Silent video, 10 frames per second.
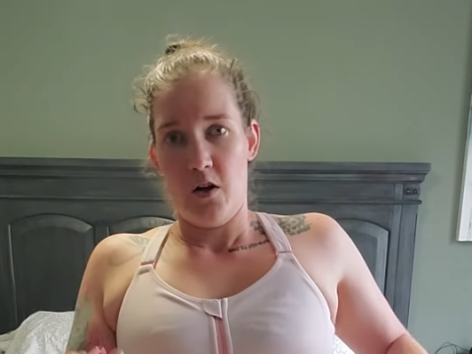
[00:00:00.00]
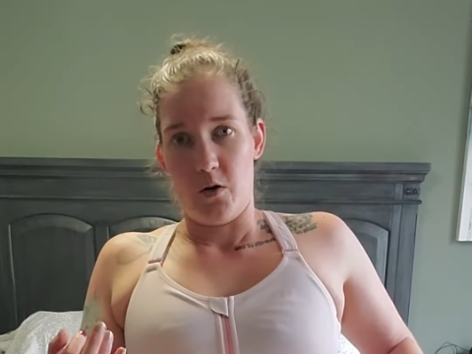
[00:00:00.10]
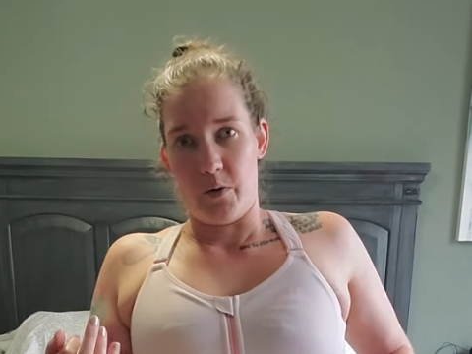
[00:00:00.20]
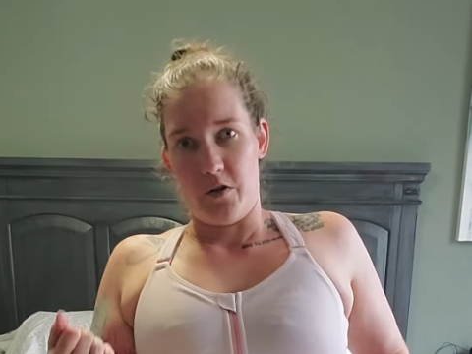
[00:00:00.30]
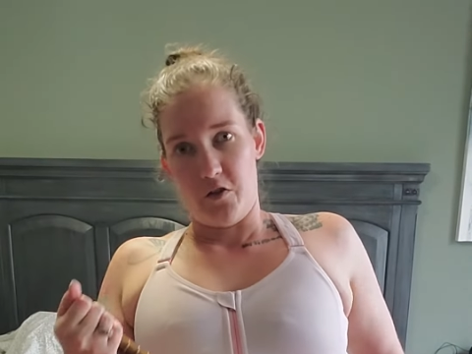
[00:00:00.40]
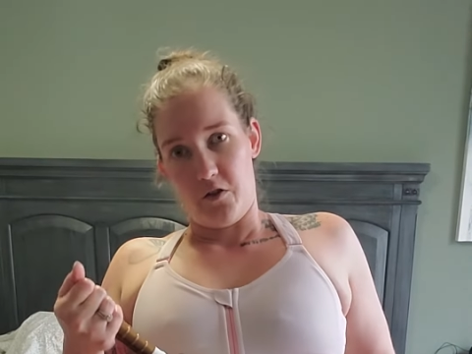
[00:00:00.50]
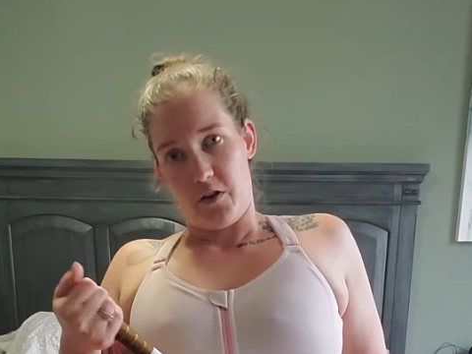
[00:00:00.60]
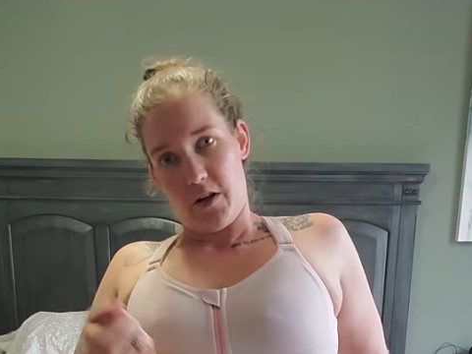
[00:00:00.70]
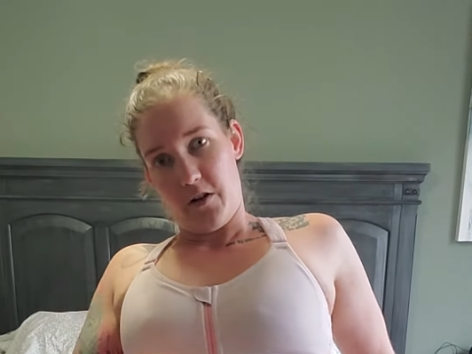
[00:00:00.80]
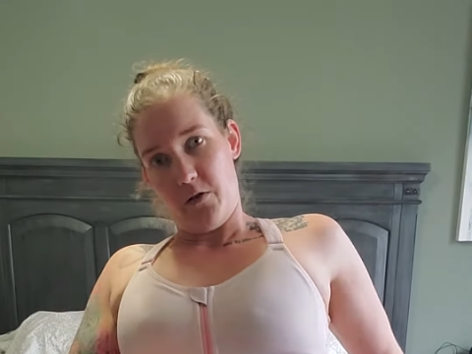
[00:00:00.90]
original
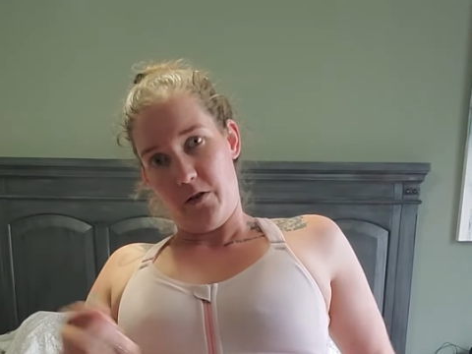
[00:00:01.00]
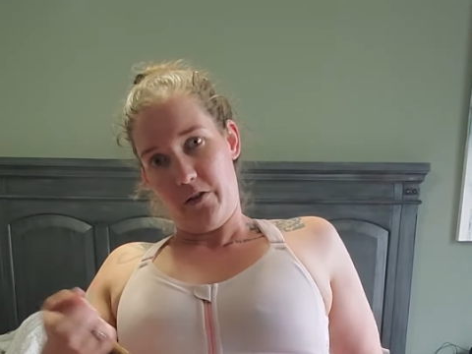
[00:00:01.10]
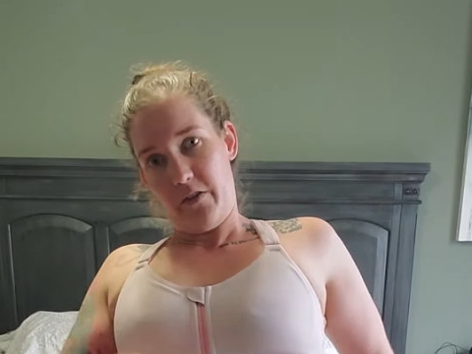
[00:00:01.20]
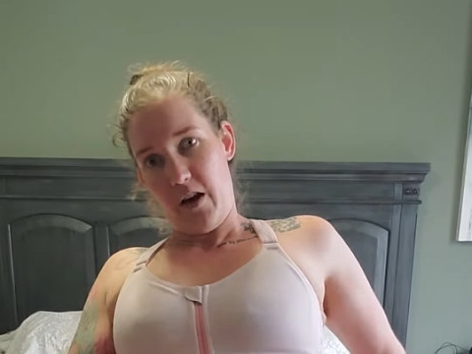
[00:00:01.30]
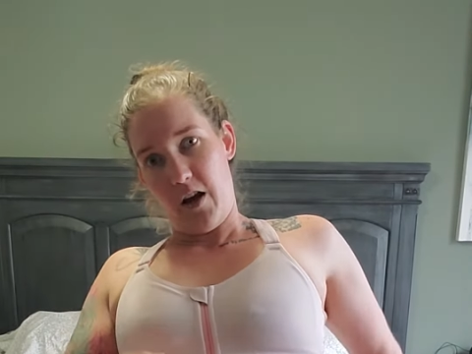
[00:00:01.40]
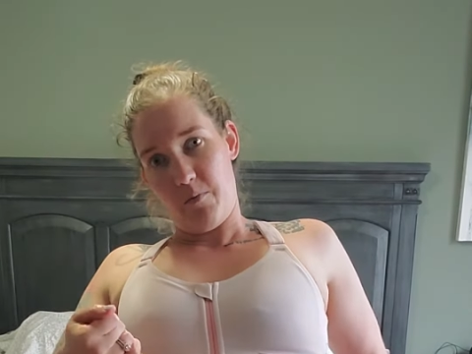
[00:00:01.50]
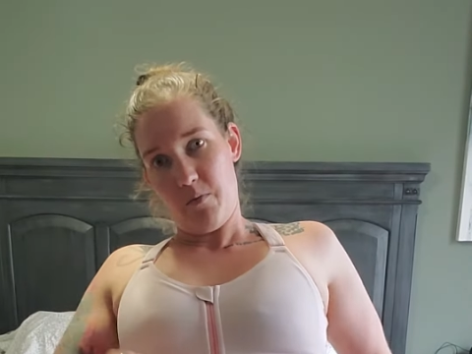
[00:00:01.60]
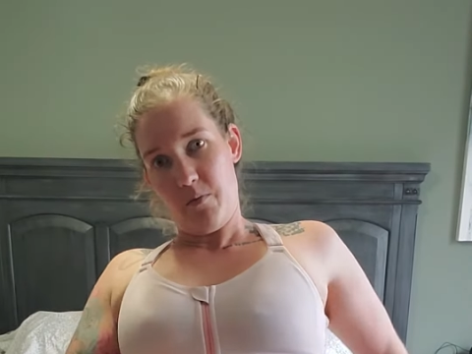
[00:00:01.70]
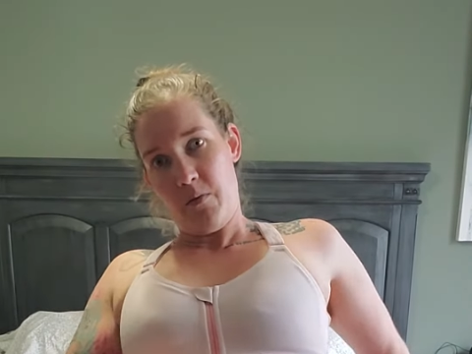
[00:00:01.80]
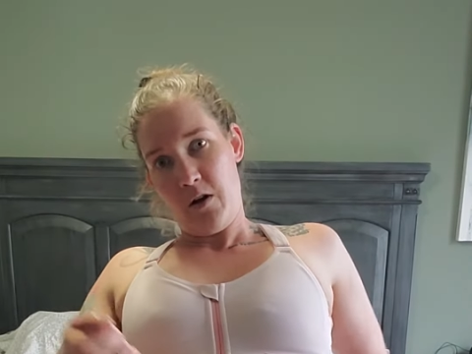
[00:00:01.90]
and I do the same
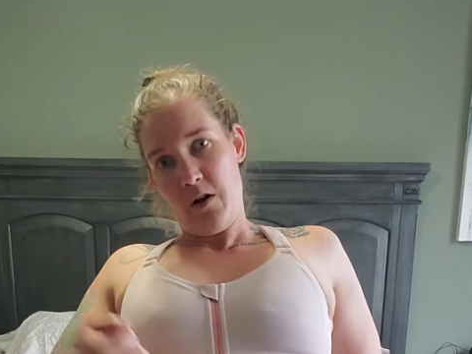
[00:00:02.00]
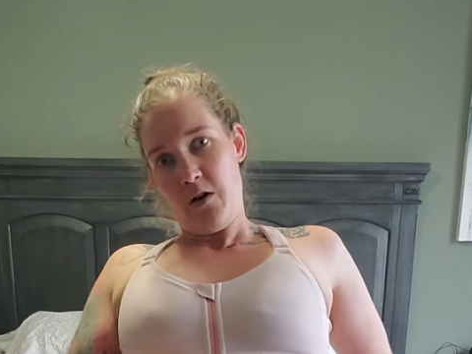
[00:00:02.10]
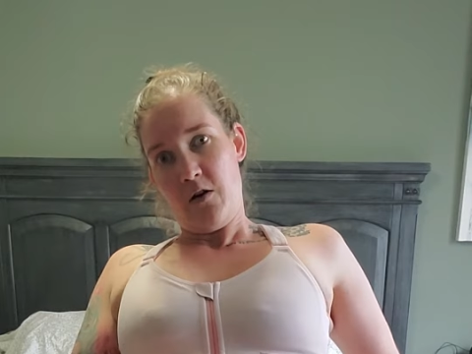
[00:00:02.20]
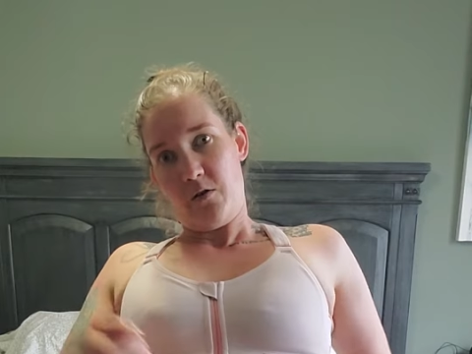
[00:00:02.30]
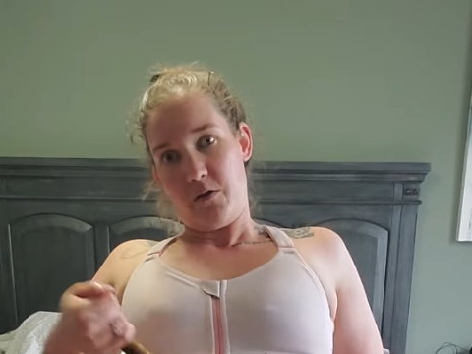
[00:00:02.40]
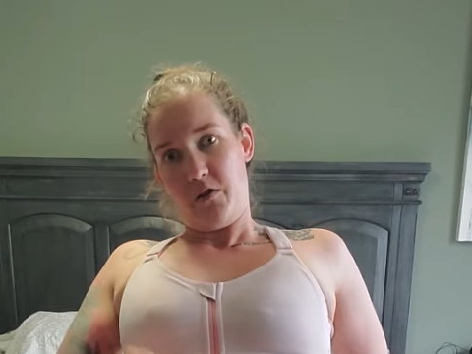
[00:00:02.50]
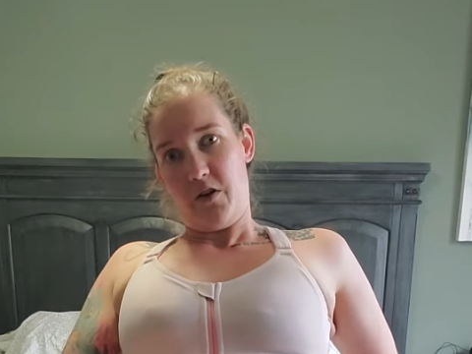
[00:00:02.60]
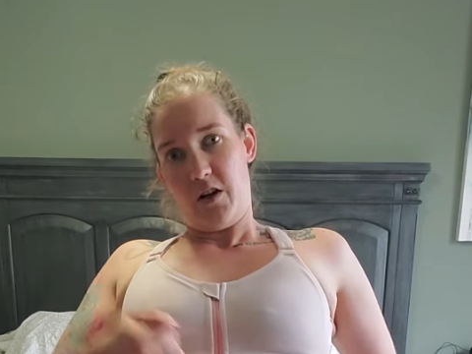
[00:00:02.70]
routine.